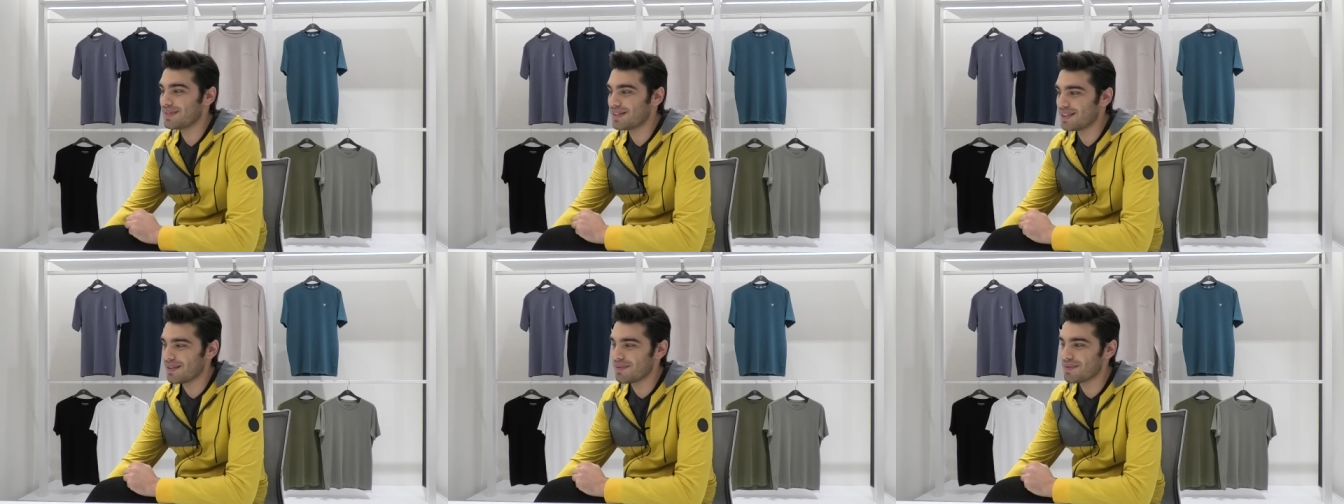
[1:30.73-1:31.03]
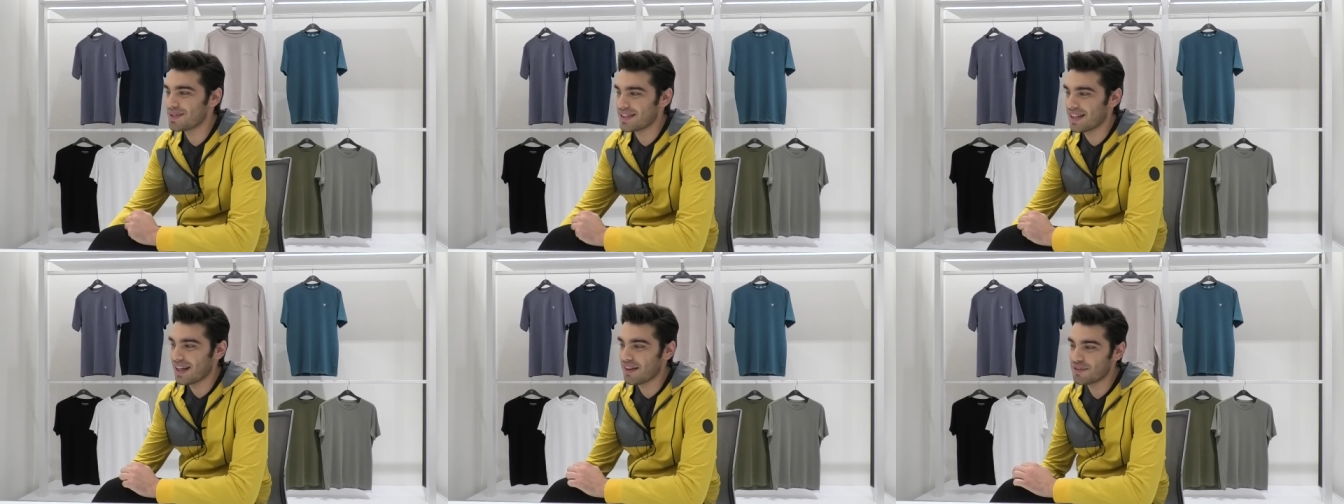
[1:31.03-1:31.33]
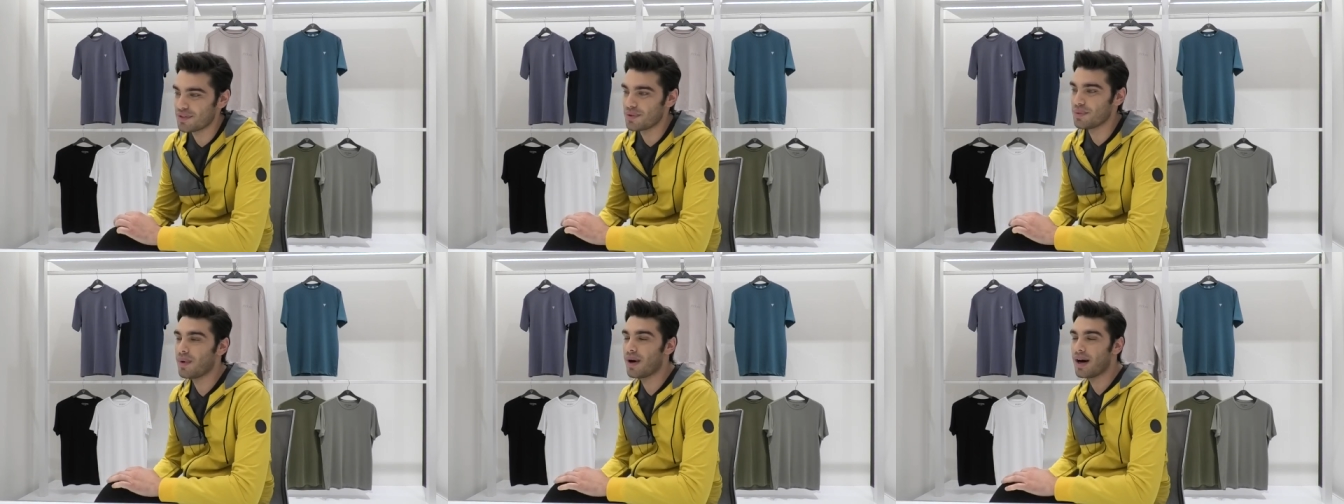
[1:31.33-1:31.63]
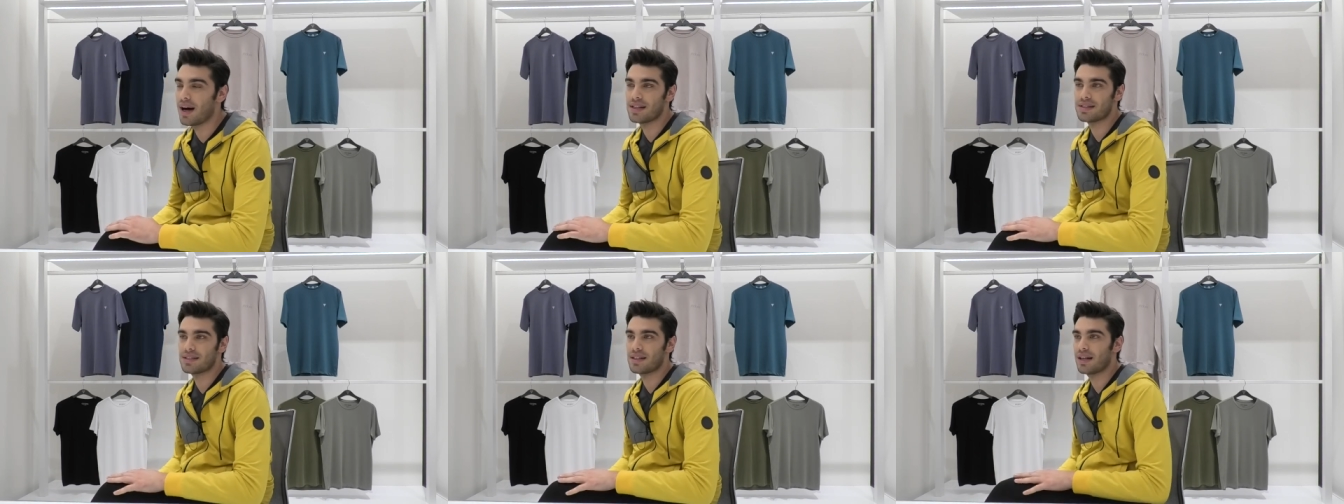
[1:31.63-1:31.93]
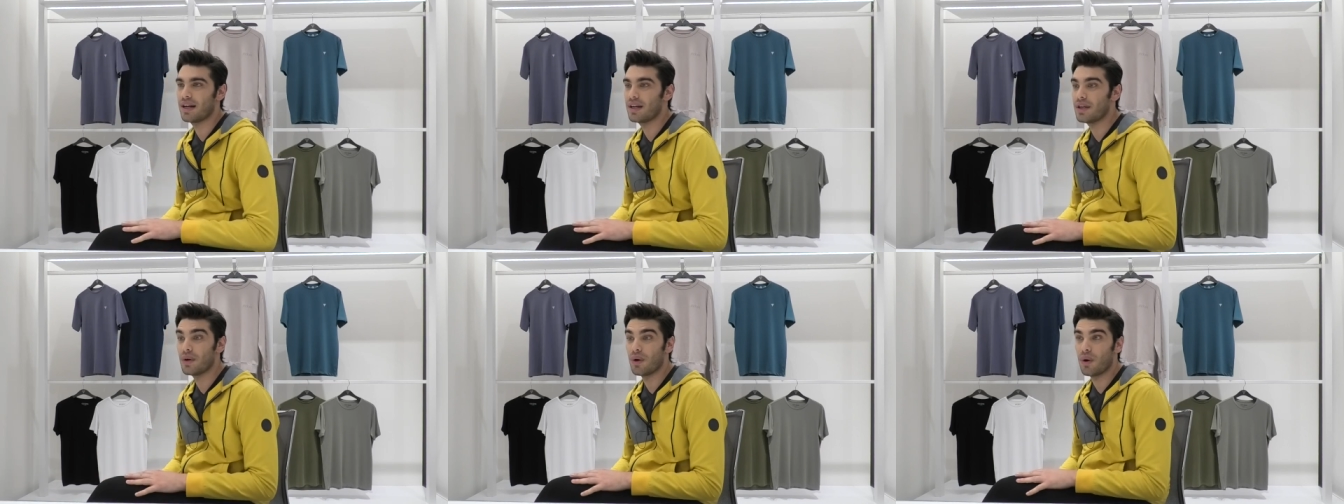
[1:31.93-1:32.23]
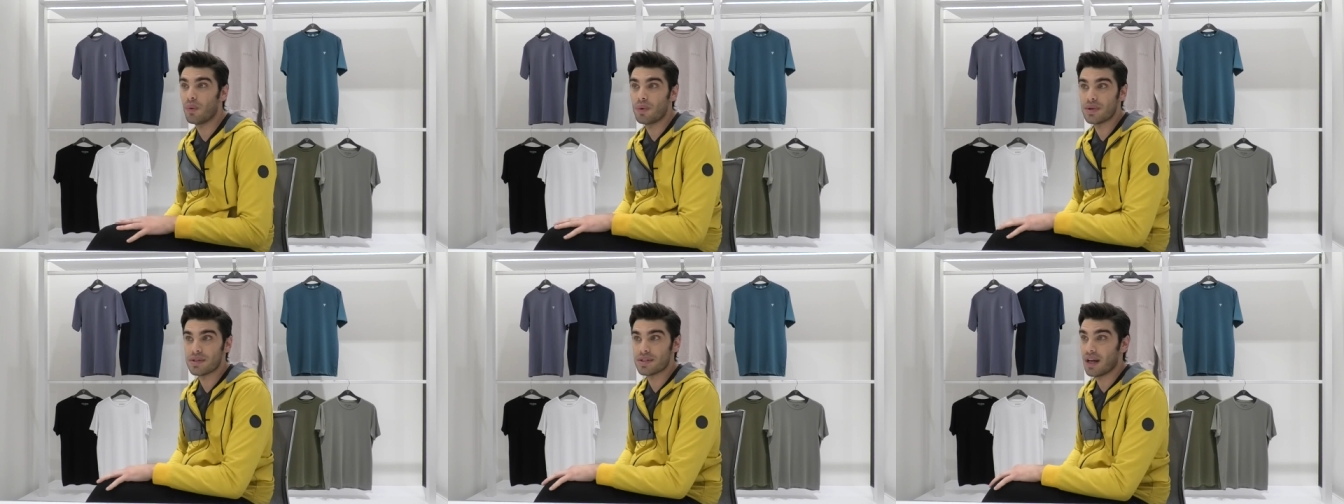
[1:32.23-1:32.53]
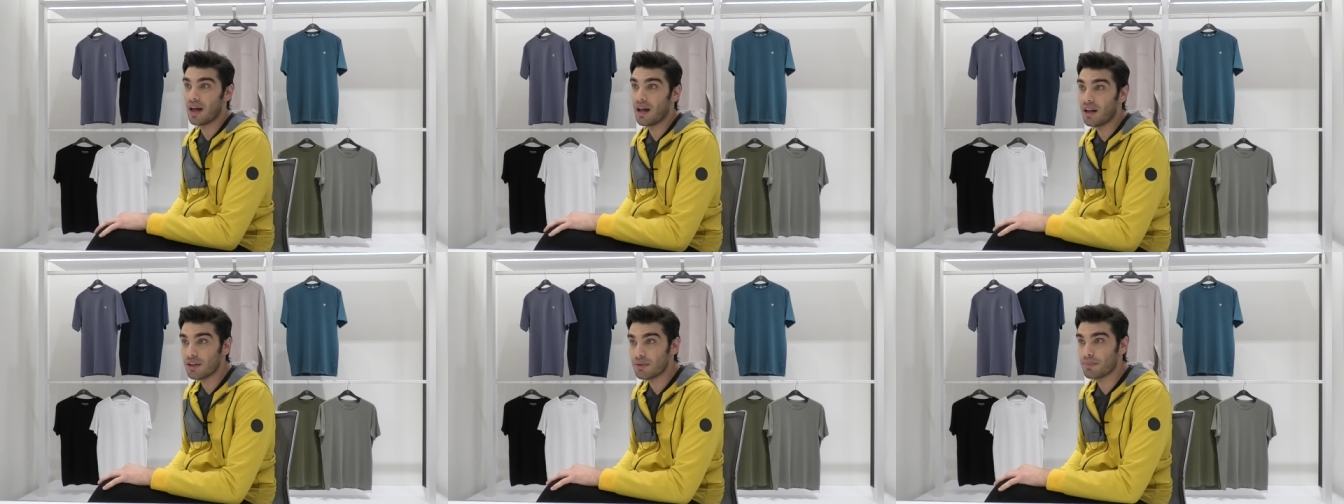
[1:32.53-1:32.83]
some stuff to ask, he always
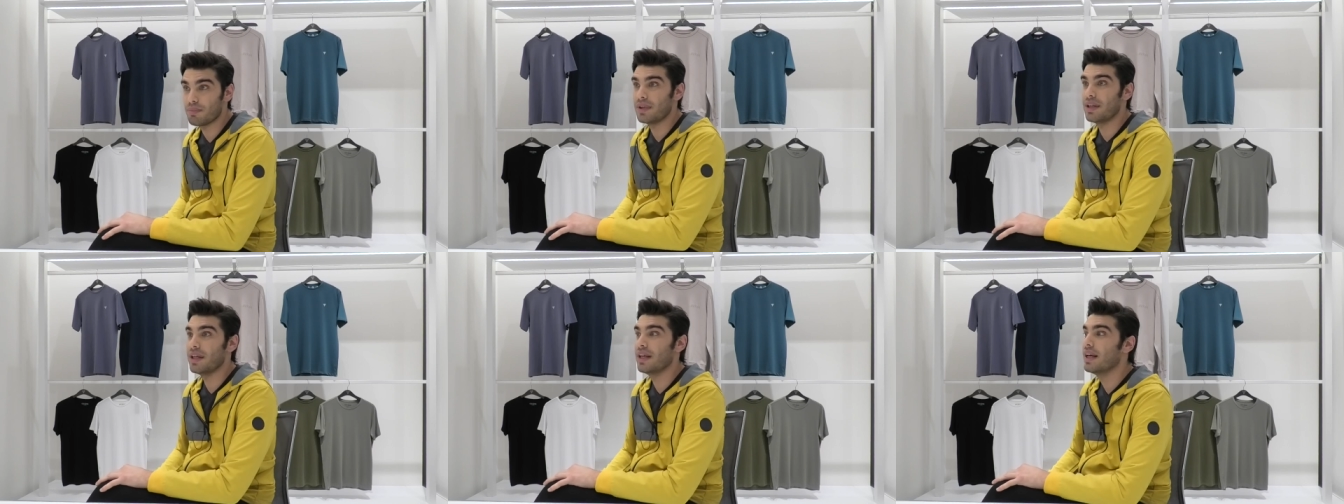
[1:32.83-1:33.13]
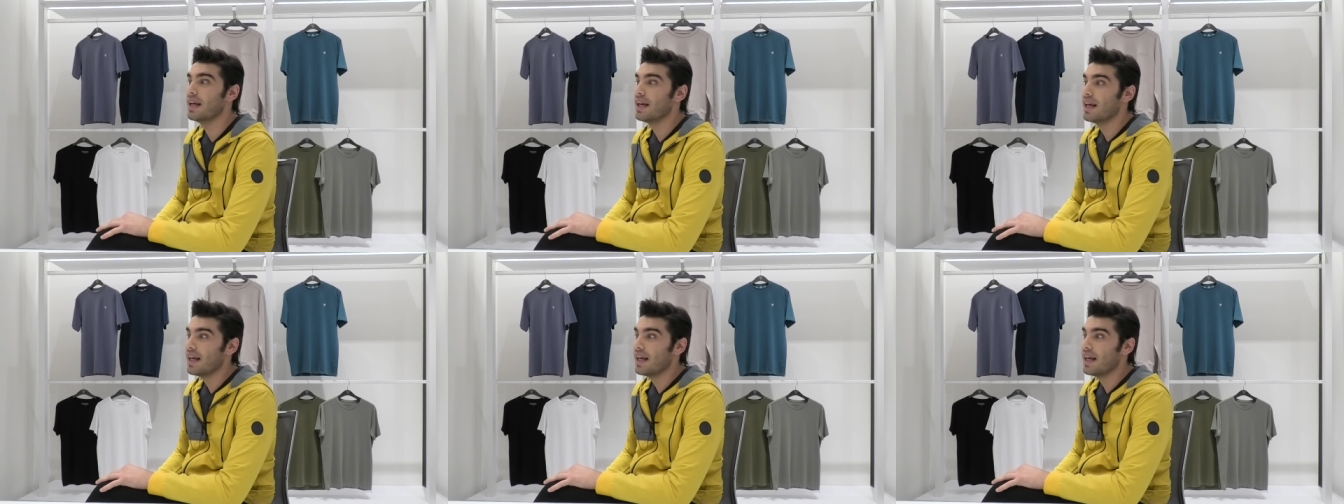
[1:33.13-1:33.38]
helped me